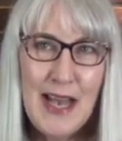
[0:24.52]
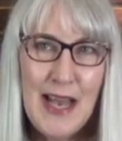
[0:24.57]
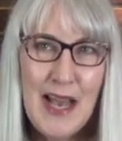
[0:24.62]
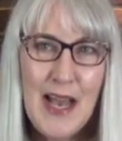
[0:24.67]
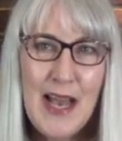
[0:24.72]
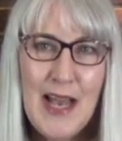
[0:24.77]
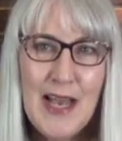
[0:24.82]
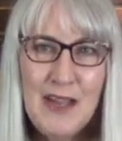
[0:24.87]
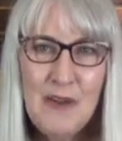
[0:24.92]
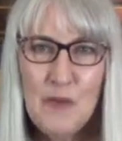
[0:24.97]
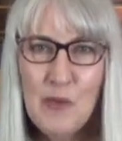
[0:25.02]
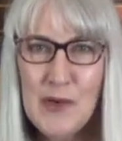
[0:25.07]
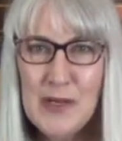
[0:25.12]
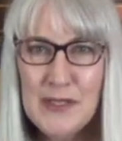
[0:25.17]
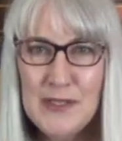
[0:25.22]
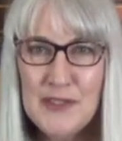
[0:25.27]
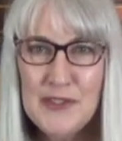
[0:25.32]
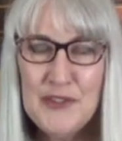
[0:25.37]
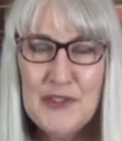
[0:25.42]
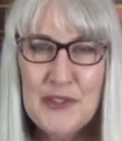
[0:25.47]
I
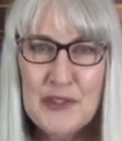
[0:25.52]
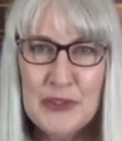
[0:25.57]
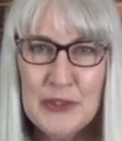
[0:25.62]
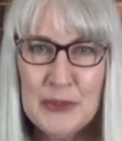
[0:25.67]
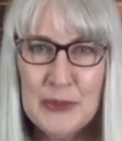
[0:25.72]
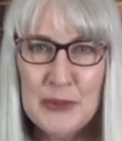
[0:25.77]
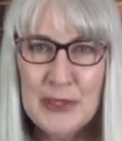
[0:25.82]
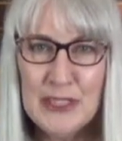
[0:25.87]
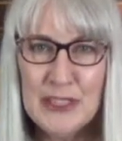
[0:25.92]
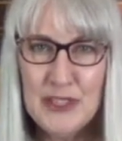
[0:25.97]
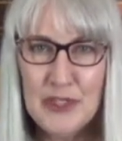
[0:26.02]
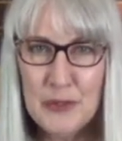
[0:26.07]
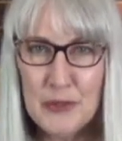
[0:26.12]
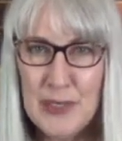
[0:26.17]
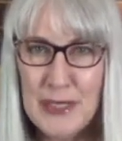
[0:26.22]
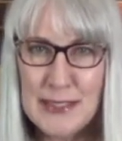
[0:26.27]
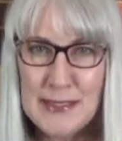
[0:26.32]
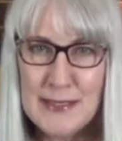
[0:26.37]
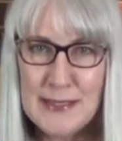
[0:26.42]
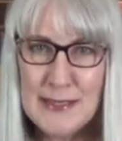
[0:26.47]
want to
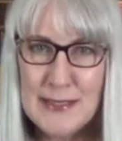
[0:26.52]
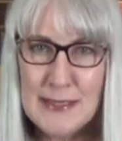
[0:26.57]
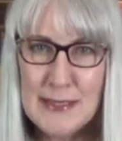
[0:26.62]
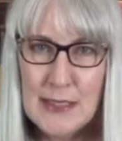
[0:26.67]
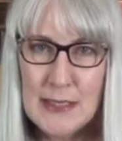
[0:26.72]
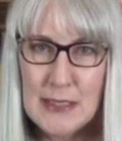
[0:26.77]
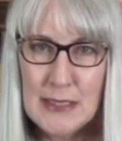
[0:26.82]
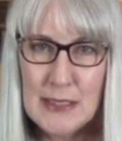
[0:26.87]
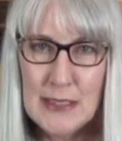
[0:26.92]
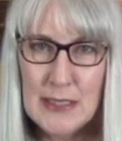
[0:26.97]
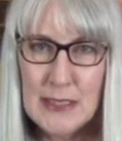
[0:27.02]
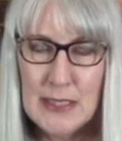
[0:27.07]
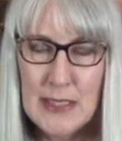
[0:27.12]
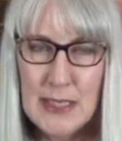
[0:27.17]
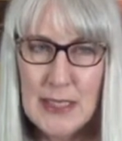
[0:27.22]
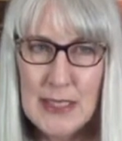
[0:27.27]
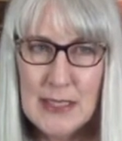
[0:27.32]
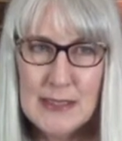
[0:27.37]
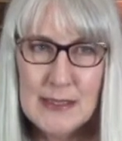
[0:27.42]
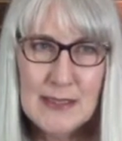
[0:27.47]
address
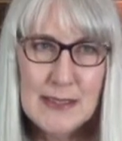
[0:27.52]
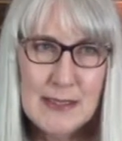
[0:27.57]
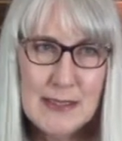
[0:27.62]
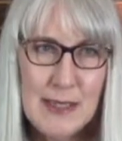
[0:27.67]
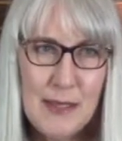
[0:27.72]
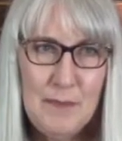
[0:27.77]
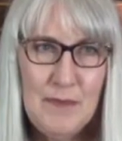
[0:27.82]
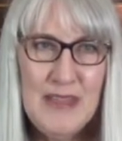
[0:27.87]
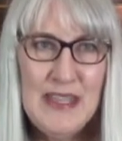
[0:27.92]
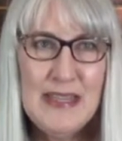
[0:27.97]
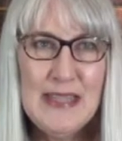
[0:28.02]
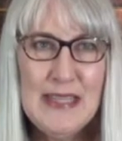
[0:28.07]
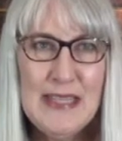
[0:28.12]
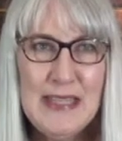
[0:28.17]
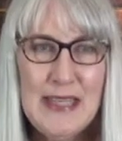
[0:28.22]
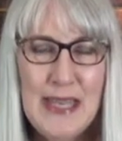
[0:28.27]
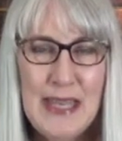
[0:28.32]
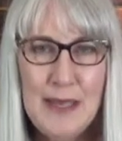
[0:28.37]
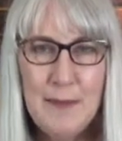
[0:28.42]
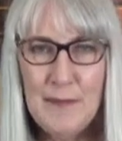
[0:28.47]
something that
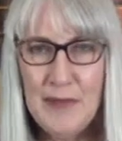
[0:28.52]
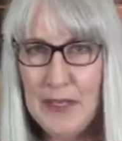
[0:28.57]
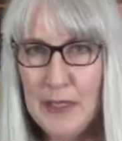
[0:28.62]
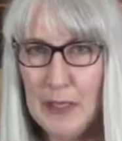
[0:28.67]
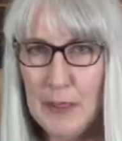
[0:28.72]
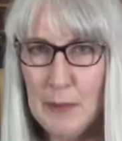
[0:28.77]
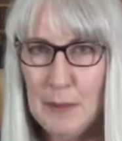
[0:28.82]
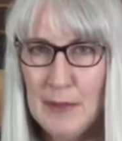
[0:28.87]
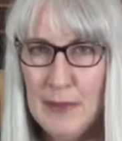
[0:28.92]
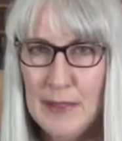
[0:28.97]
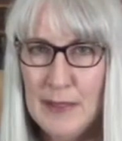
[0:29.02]
came up